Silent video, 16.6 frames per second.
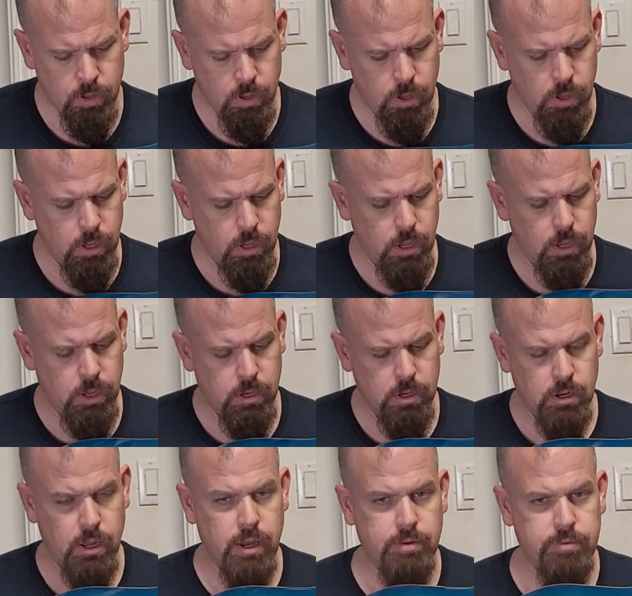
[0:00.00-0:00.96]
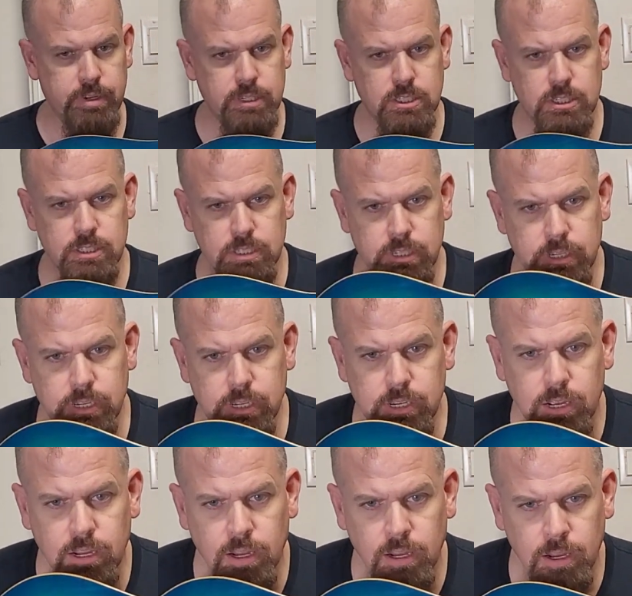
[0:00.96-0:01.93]
And
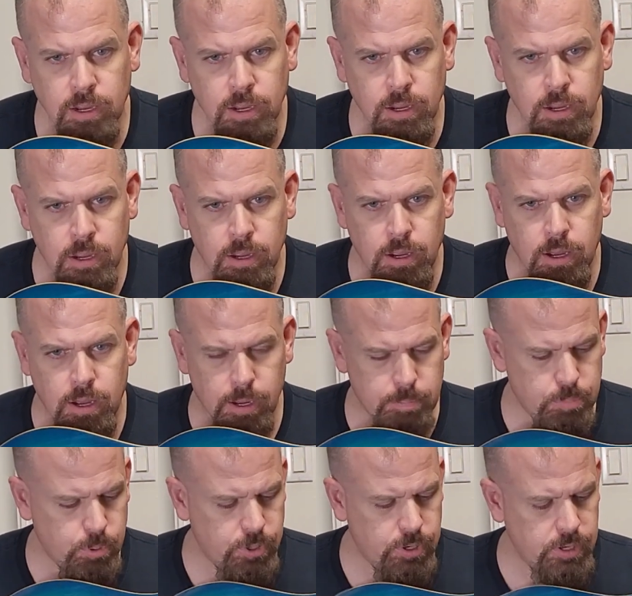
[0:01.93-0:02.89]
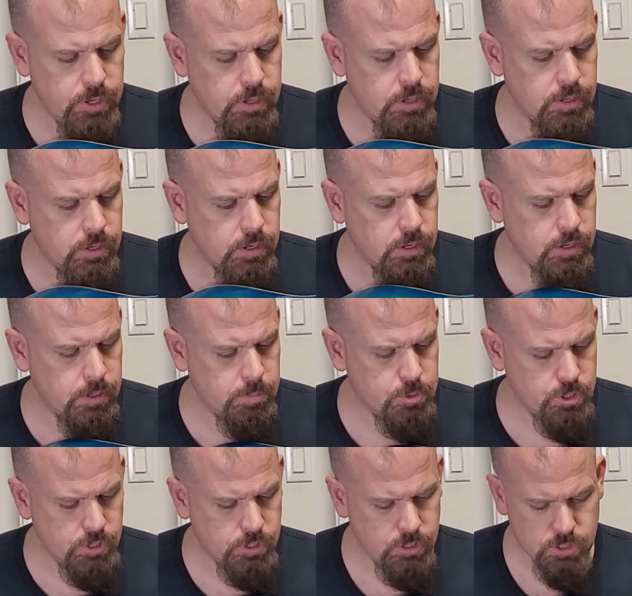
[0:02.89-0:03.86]
obviously, I put in
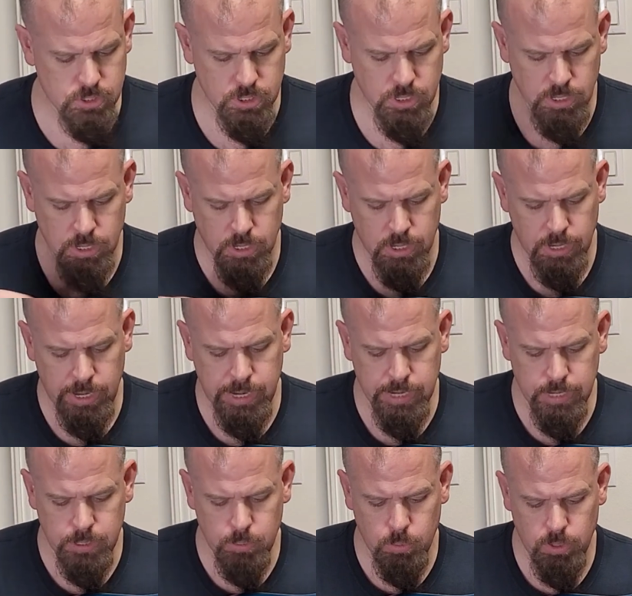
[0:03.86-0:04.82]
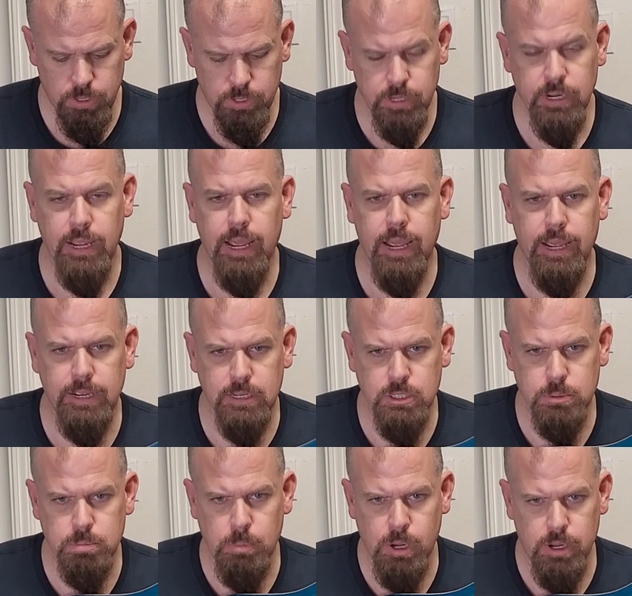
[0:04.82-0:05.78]
EMGs.
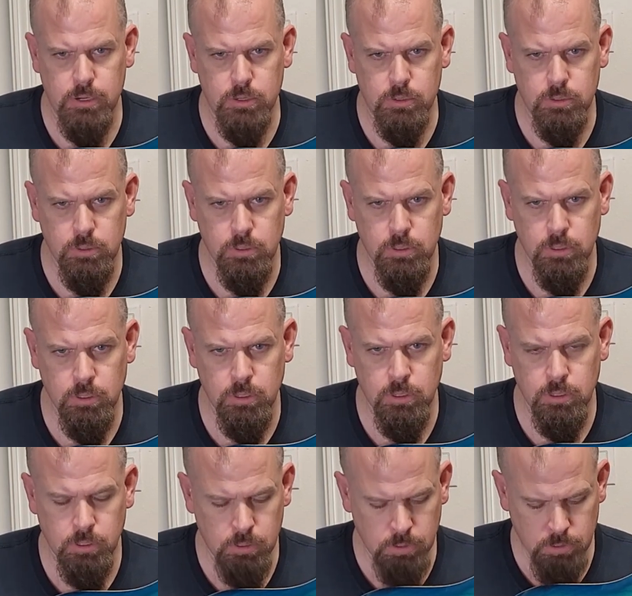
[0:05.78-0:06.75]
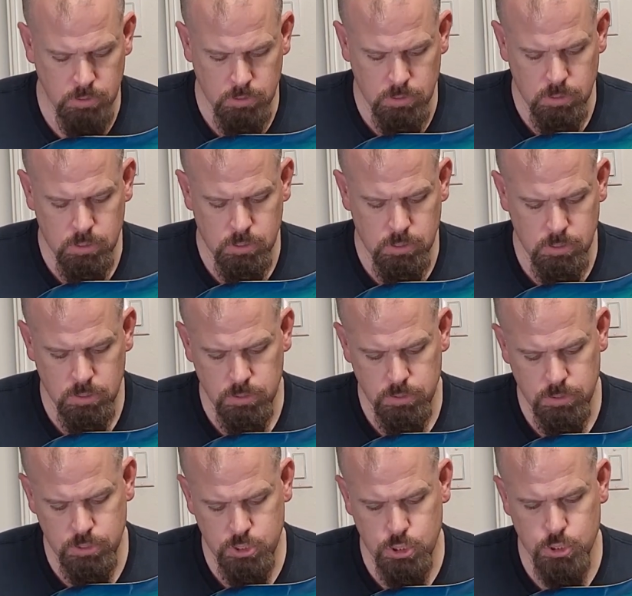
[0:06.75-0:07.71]
81X model.
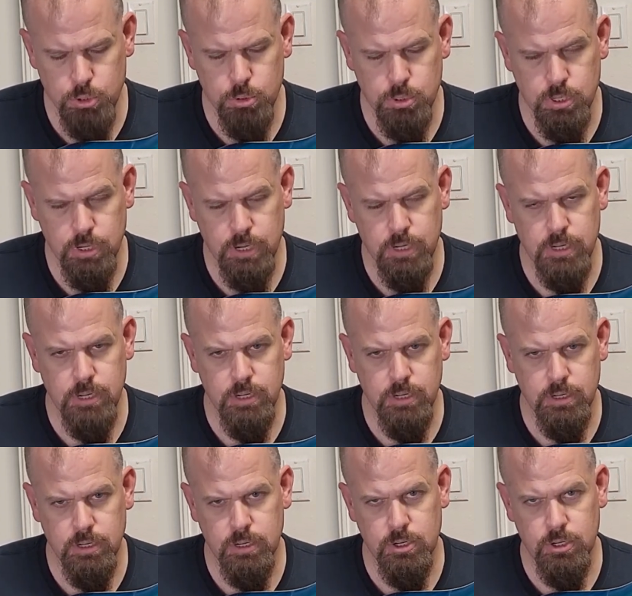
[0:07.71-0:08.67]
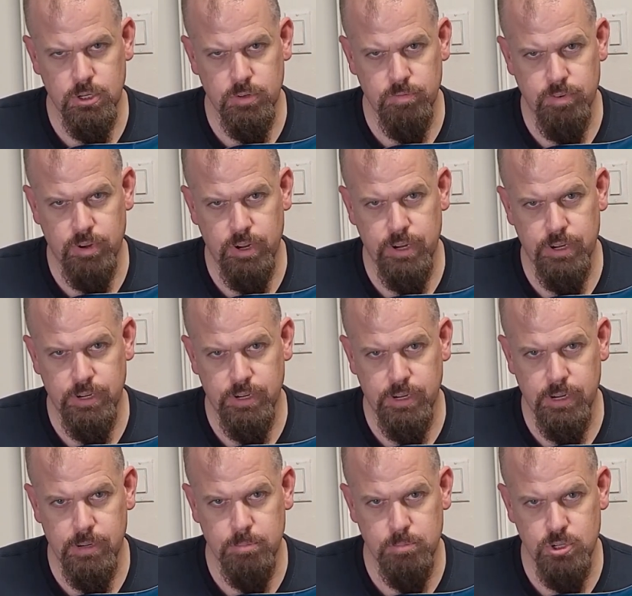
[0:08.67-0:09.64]
The truth, I couldn't find an
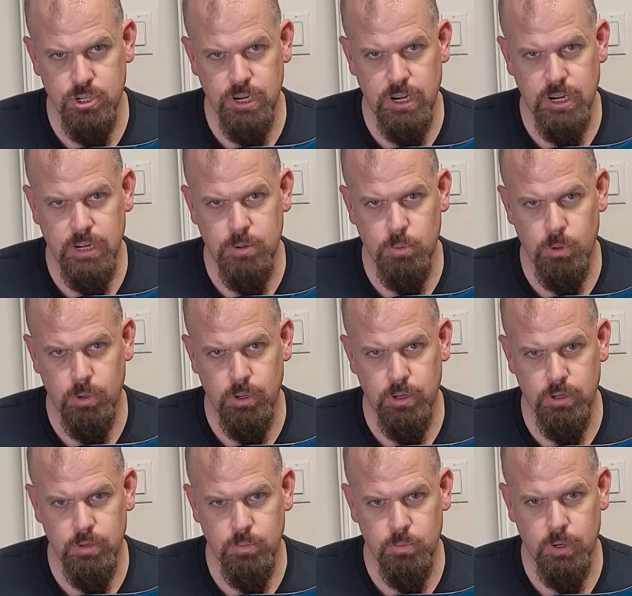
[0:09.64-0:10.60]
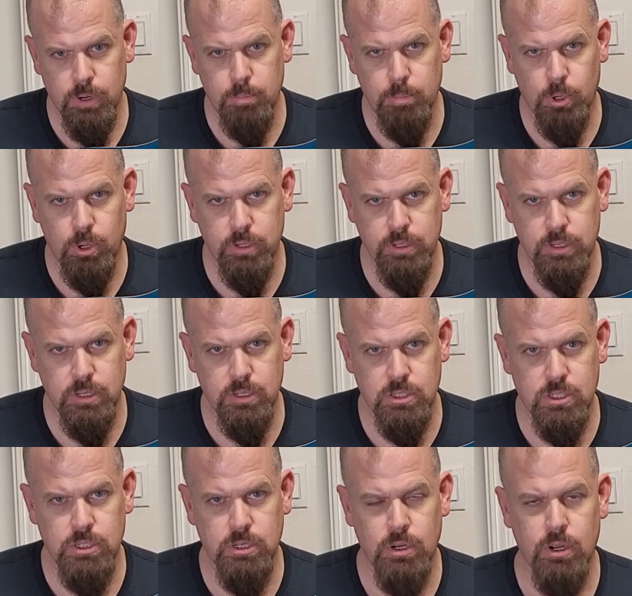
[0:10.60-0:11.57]
EMG 81 when I bought
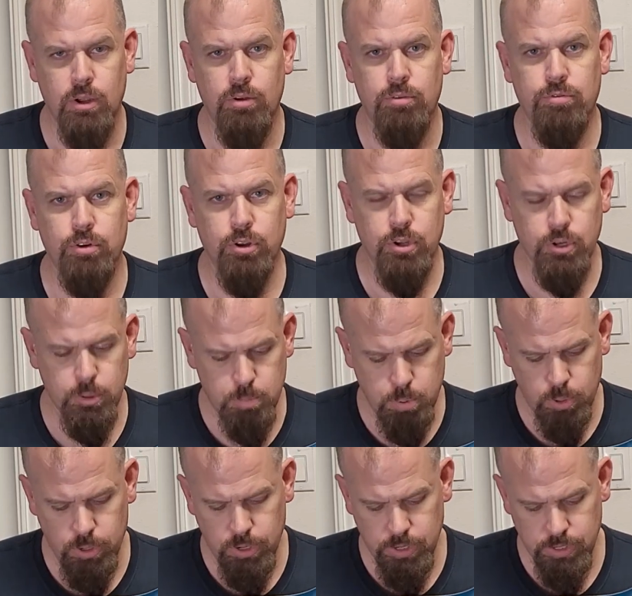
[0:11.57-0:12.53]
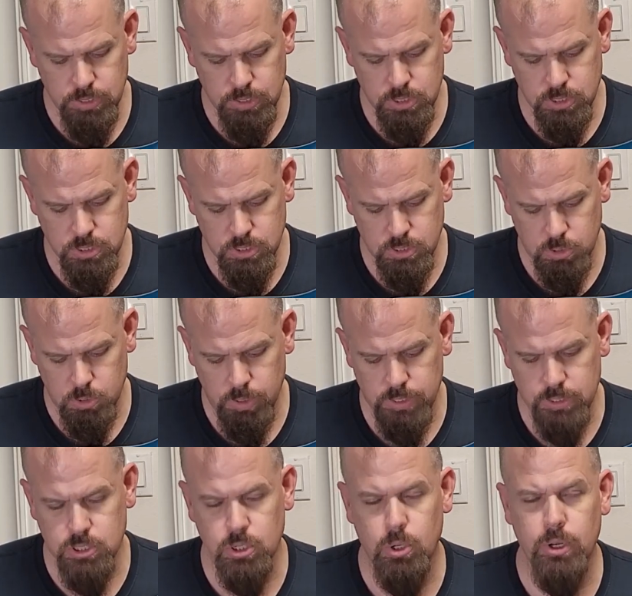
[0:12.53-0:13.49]
this for a good price, so I
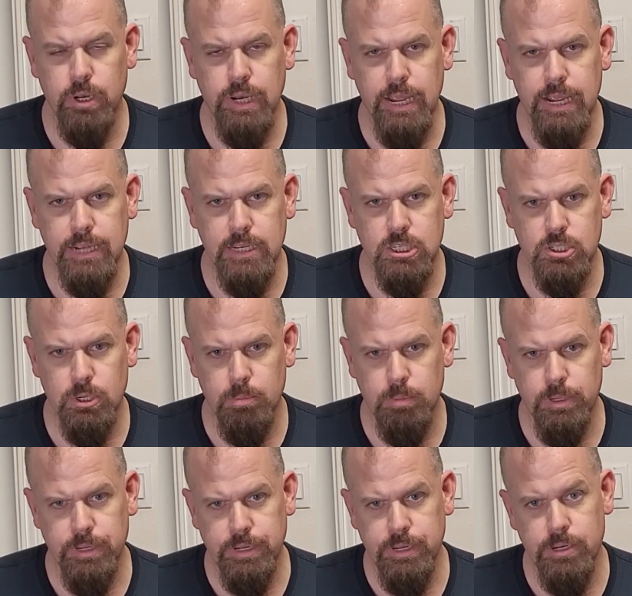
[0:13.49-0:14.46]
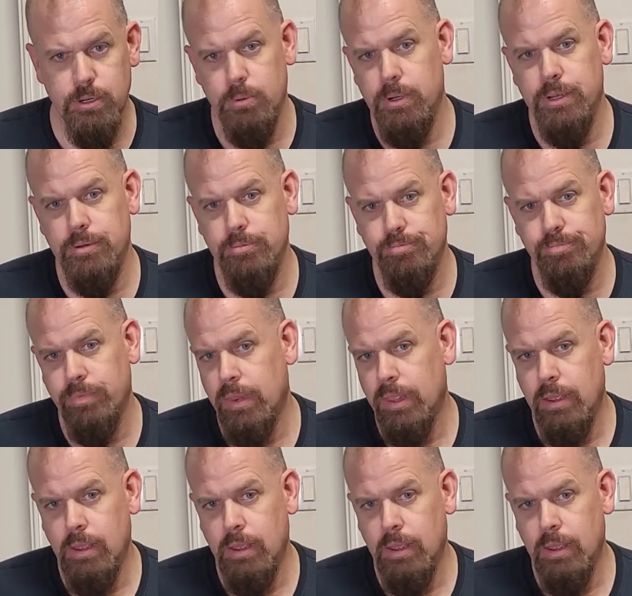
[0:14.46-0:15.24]
saw an X, so I'm like, you know what?